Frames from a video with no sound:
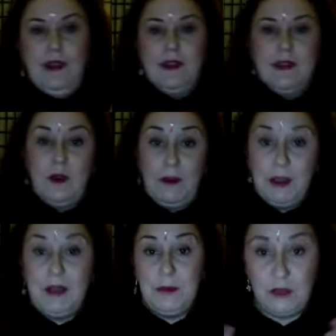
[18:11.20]
So I'm
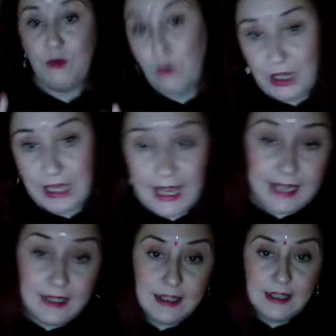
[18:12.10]
going to be drawing
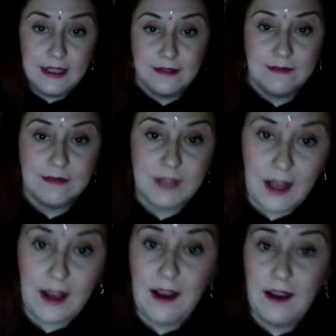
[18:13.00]
in
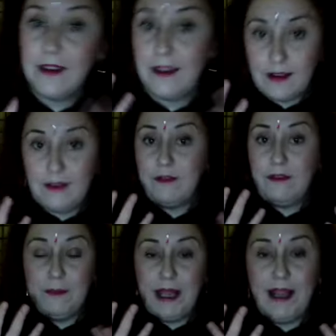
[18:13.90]
that
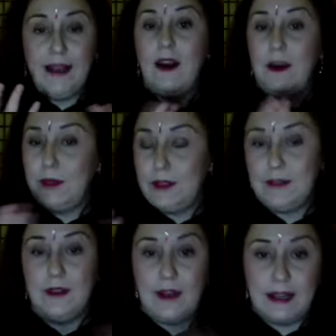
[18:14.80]
for me, I would
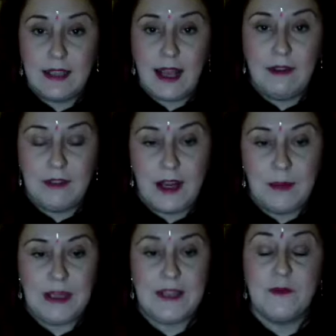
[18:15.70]
like to have a
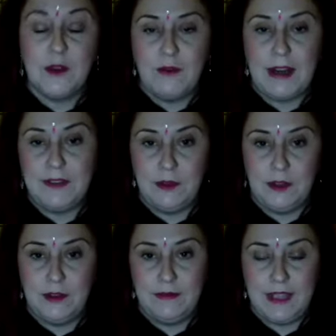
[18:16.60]
peaceful,
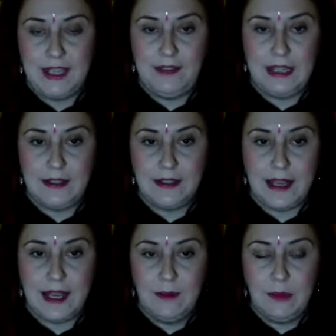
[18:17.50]
restful evening
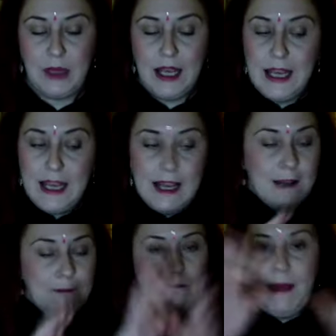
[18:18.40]
sleep.
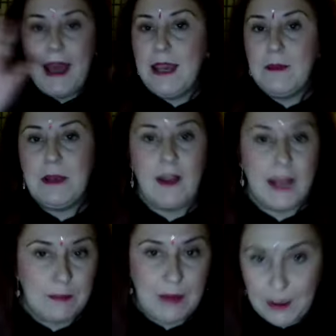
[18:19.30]
Maybe
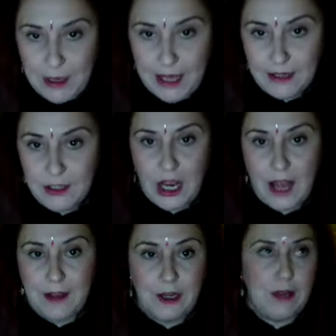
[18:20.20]
like bigger picture,
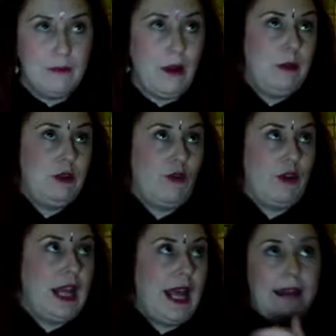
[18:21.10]
you know, you might be
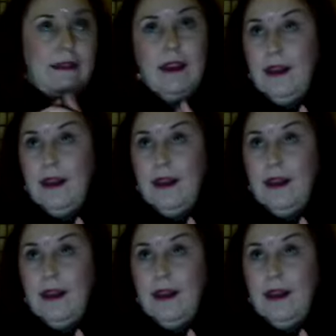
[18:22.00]
drawing in,